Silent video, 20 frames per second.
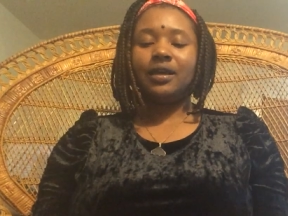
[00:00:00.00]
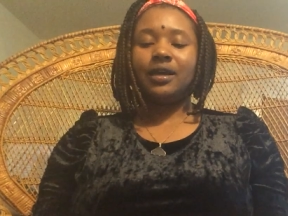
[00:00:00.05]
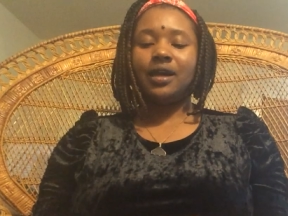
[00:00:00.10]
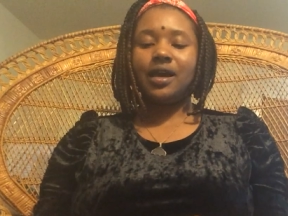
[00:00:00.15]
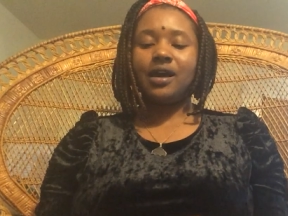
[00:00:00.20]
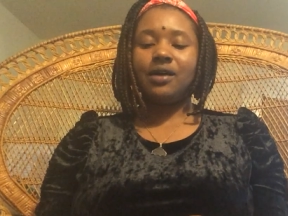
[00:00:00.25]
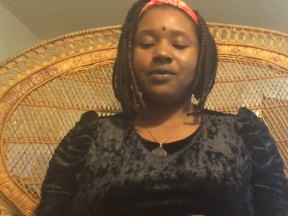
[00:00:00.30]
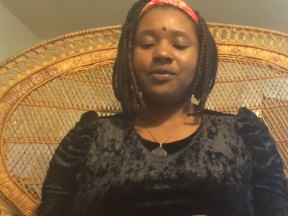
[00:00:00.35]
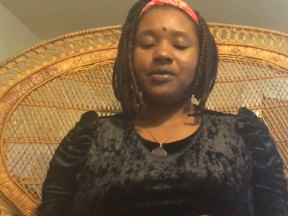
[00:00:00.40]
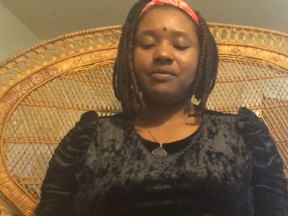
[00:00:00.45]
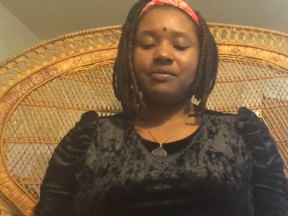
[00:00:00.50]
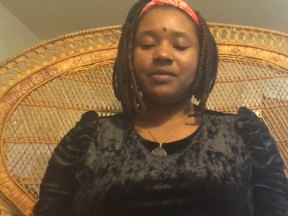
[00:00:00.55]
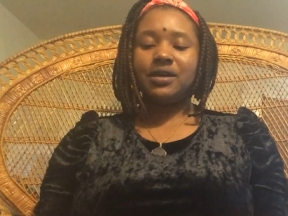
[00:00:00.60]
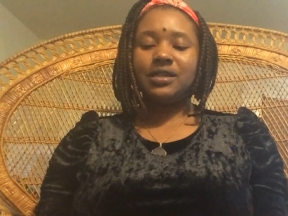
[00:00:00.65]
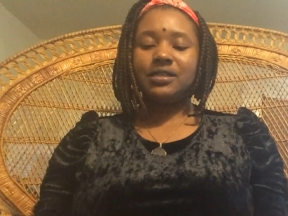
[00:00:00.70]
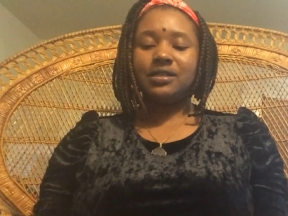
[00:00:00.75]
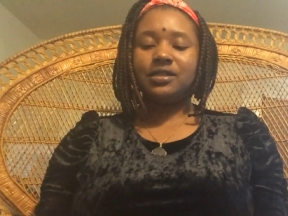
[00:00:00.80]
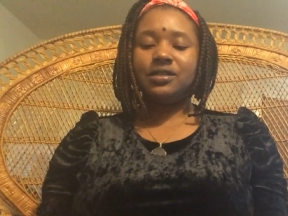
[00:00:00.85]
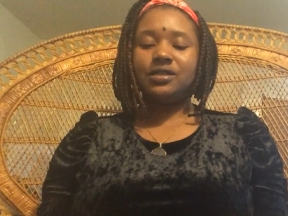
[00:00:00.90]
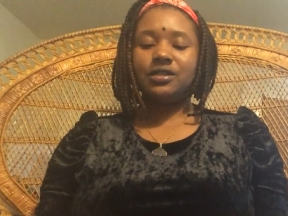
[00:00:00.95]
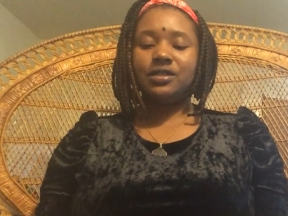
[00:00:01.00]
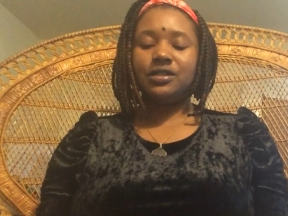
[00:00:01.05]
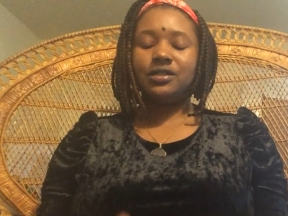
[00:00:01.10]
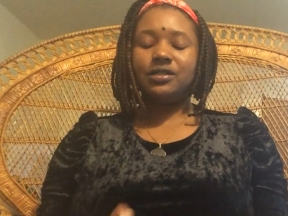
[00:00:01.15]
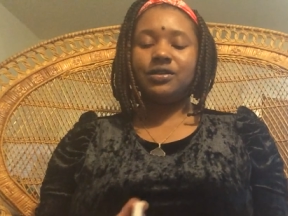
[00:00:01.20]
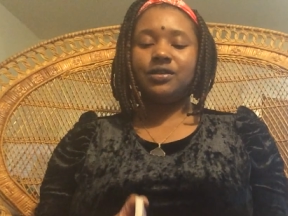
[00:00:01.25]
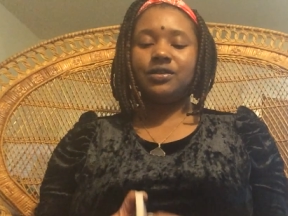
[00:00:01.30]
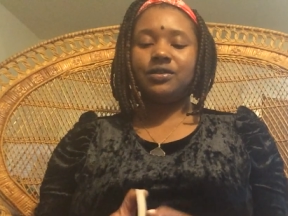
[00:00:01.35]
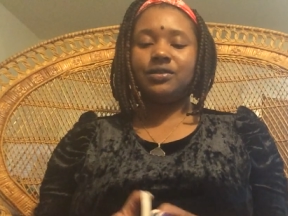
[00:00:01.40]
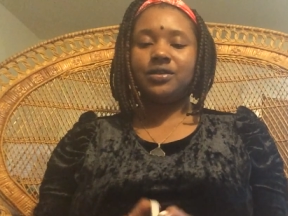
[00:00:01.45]
God, what messages
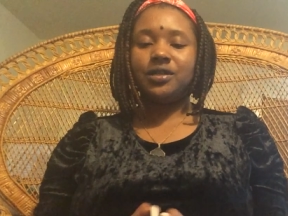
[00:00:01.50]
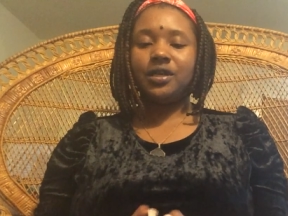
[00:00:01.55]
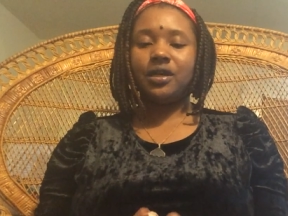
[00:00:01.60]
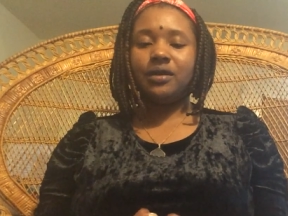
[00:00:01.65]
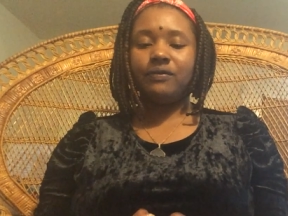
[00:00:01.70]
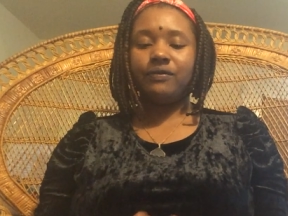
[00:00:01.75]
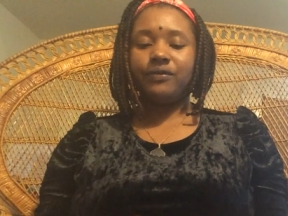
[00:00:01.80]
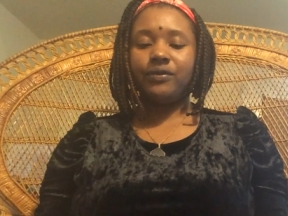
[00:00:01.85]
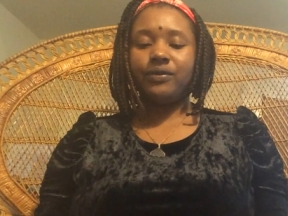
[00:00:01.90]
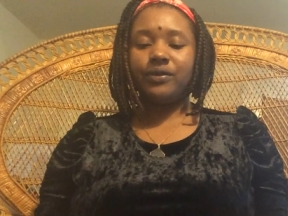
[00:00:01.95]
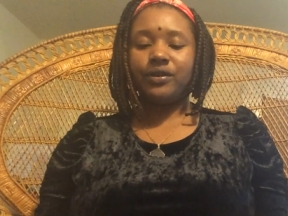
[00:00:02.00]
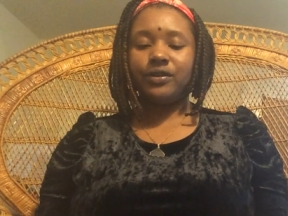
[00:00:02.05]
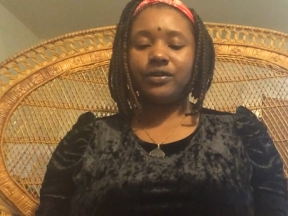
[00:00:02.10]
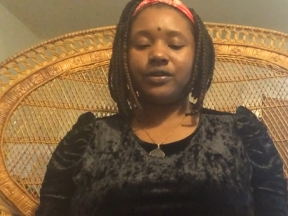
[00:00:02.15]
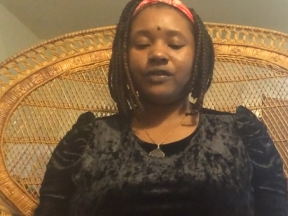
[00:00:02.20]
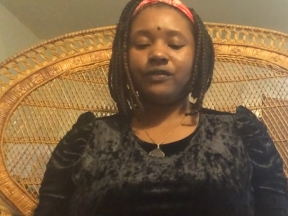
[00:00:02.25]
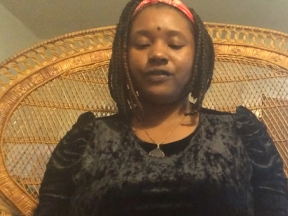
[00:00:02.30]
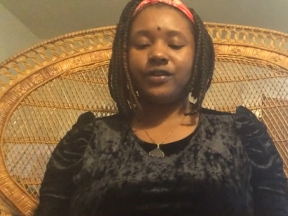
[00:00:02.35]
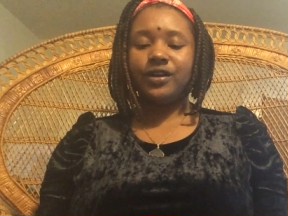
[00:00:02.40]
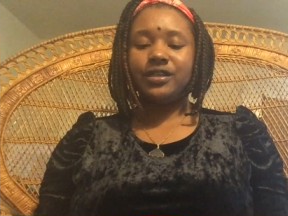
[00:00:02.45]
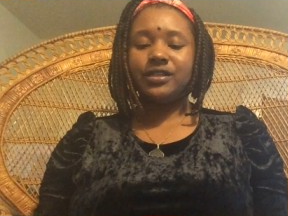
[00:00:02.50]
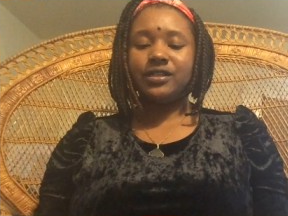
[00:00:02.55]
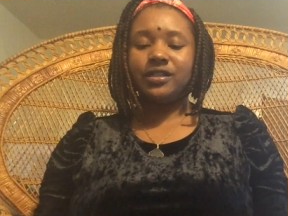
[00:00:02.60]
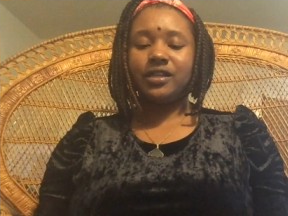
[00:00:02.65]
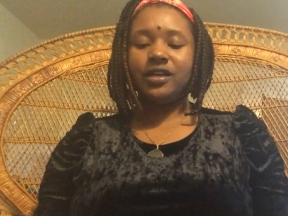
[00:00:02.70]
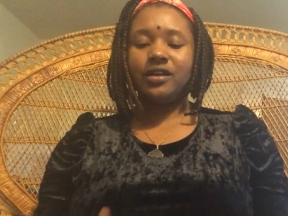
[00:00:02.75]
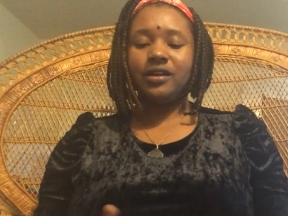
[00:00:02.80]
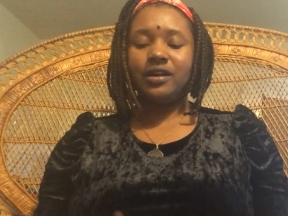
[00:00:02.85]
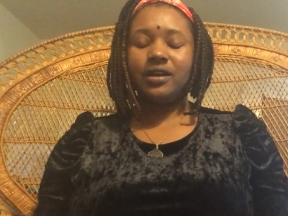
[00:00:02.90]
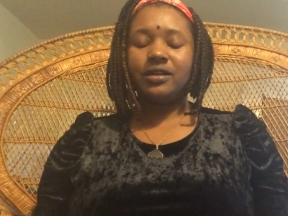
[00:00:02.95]
do you deem for be for us to
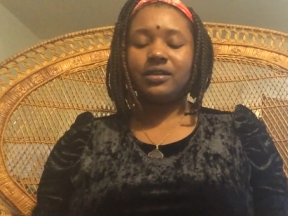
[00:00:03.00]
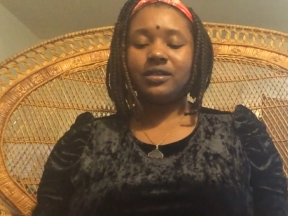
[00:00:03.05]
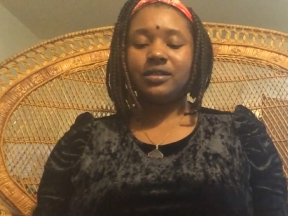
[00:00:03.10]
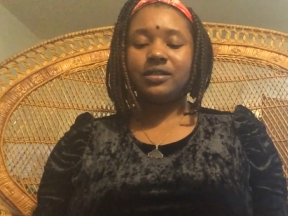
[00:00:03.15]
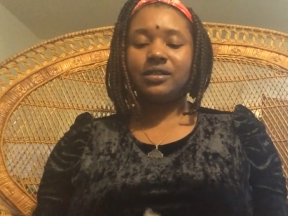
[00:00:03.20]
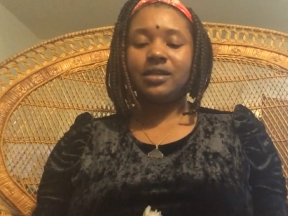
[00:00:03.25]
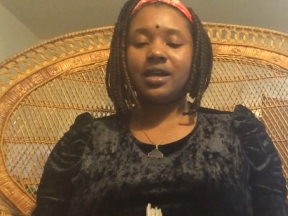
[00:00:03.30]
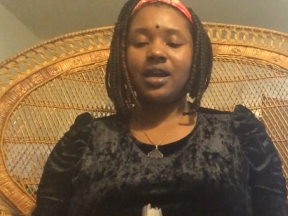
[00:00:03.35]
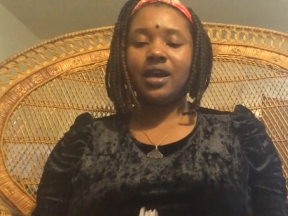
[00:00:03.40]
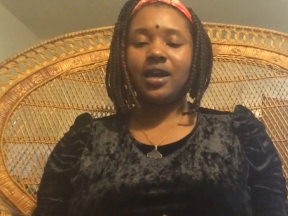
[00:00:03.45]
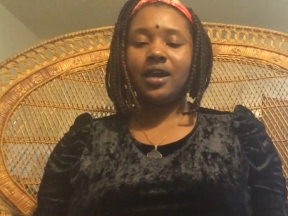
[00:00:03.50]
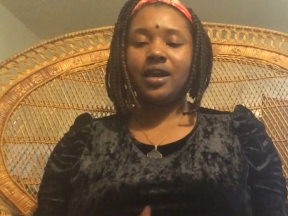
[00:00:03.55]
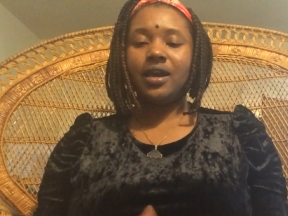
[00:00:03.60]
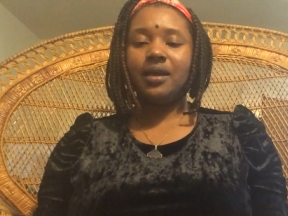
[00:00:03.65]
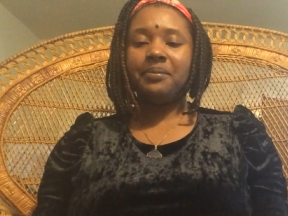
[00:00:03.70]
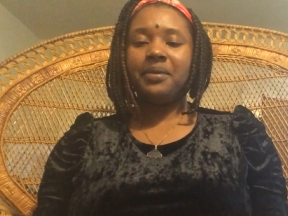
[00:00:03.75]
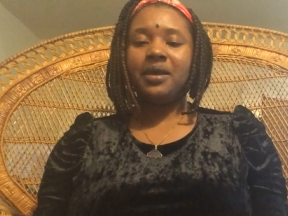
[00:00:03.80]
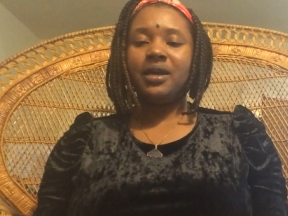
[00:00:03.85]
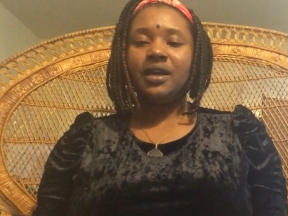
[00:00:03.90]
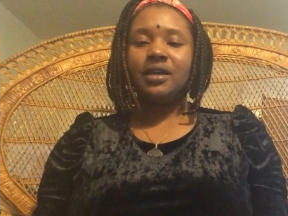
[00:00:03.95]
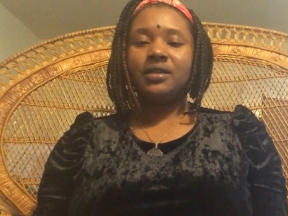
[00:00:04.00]
hear at this time?